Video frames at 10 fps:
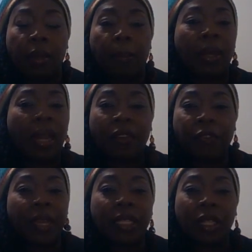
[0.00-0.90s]
But that
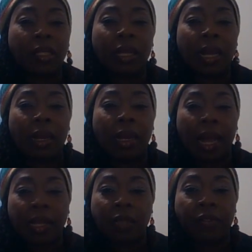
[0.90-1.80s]
phase doesn't
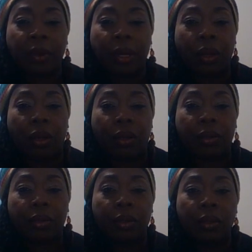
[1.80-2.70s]
last very
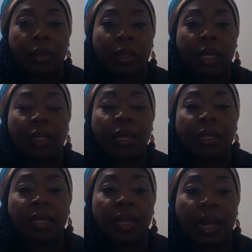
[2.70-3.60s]
long. It
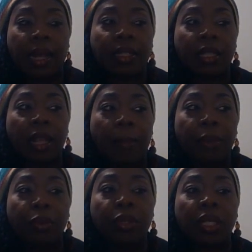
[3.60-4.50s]
doesn't last. The
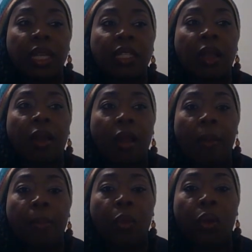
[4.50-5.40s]
abuse is a
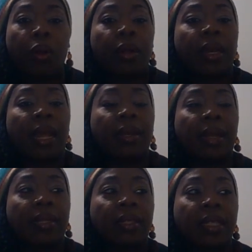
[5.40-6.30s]
lot more than
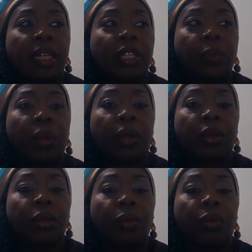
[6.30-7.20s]
that stage
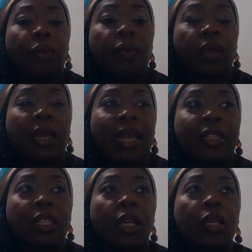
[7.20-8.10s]
where you
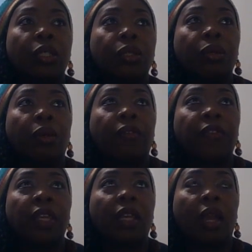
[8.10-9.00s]
get to
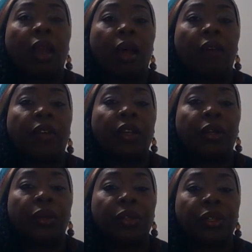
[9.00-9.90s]
feel loved
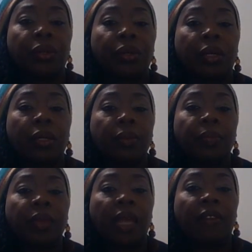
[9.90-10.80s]
and nurtured
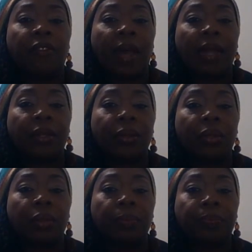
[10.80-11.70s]
and
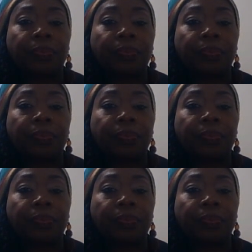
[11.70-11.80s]
valued.